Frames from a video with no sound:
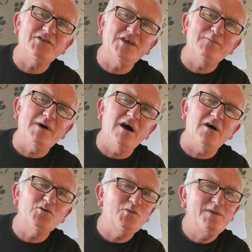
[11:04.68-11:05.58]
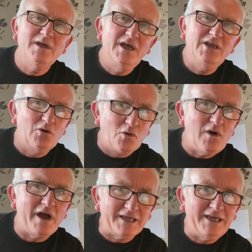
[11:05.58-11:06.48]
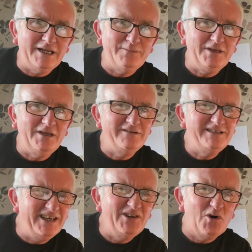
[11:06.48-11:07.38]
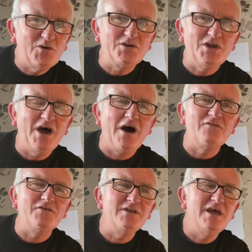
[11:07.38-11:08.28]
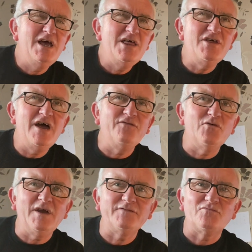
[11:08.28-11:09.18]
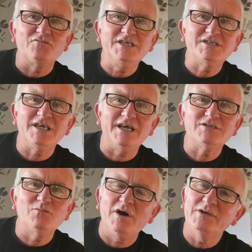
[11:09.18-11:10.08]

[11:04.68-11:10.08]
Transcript: think in my heart thought, you're all right, kid, but you, are not good enough. And therefore we have to reset why